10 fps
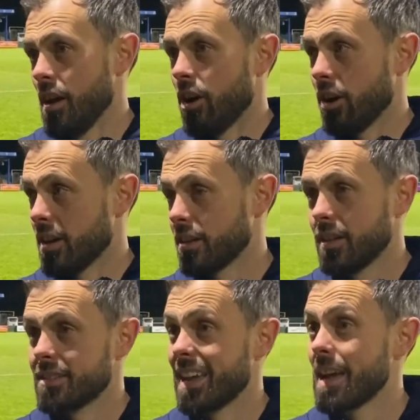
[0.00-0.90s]
either the
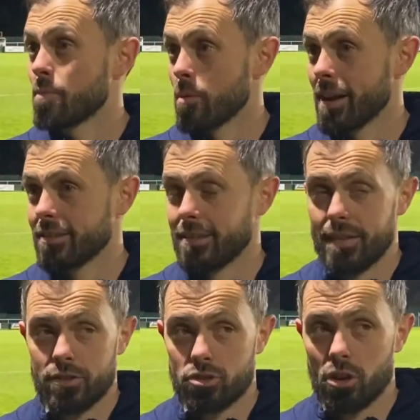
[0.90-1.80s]
same or makes us
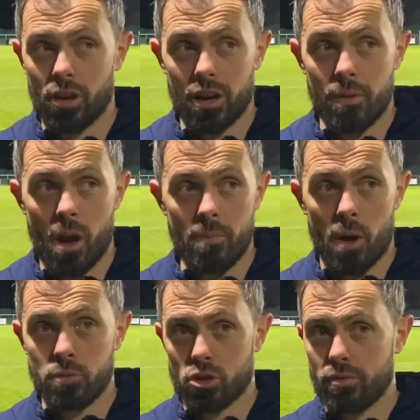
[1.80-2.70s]
even stronger.
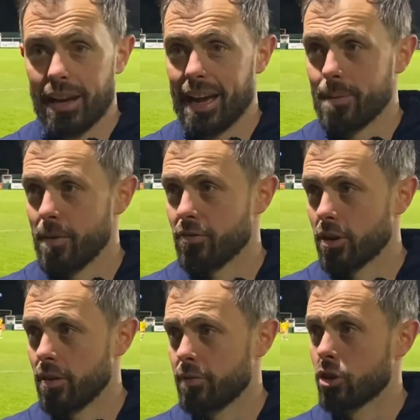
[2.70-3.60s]
I'm just really happy for
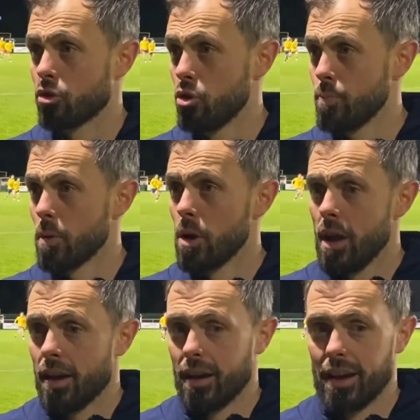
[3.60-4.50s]
the group.
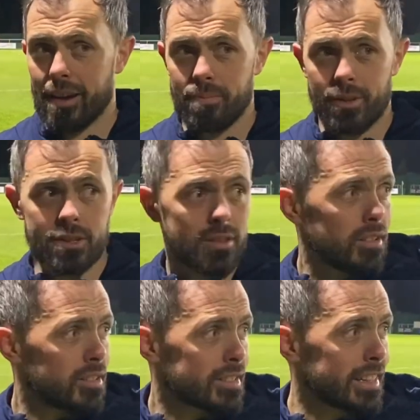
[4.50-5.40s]
There's
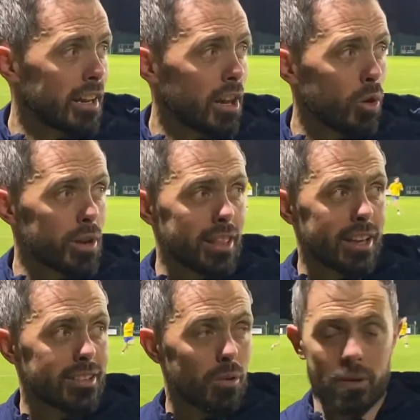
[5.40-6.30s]
still a load of
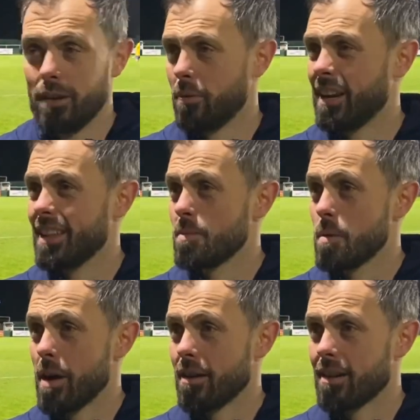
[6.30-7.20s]
things that we need to be
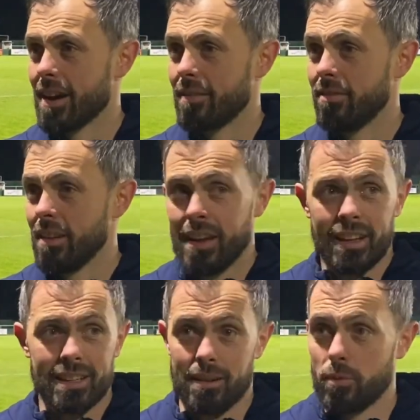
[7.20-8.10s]
better at, and
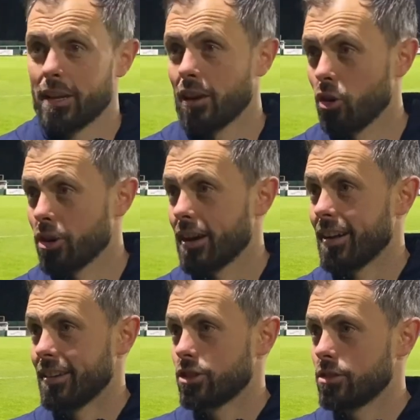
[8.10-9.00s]
that we can look at
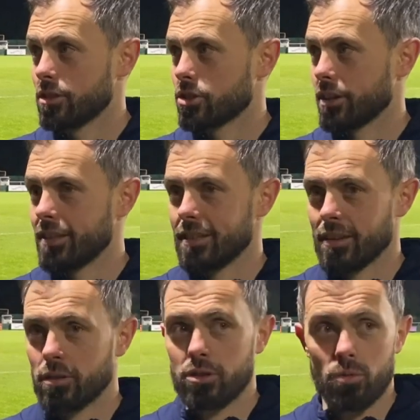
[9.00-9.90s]
and try
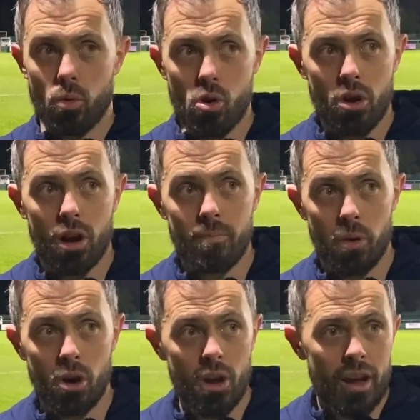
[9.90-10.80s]
to work on.
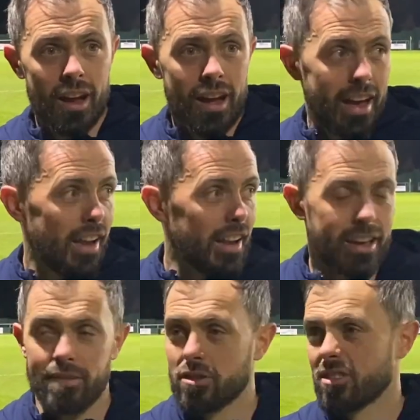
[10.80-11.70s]
But it
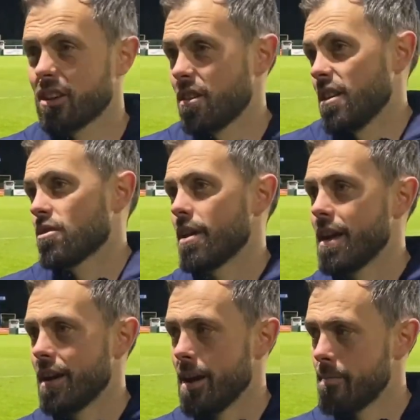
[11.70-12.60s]
gives us a great
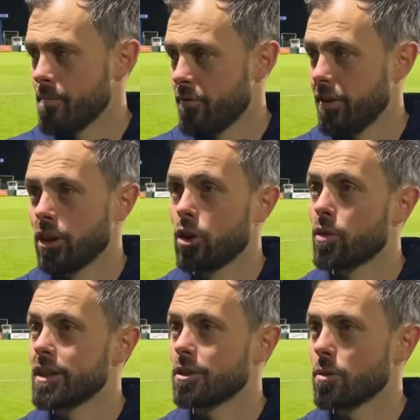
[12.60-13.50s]
feel going
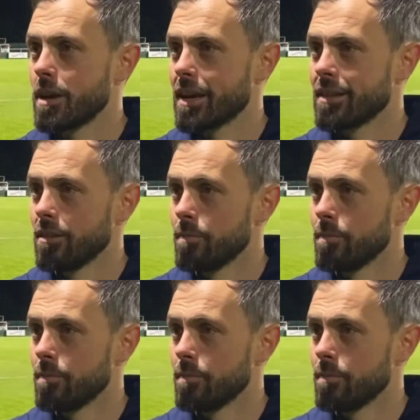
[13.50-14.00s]
into the weekend.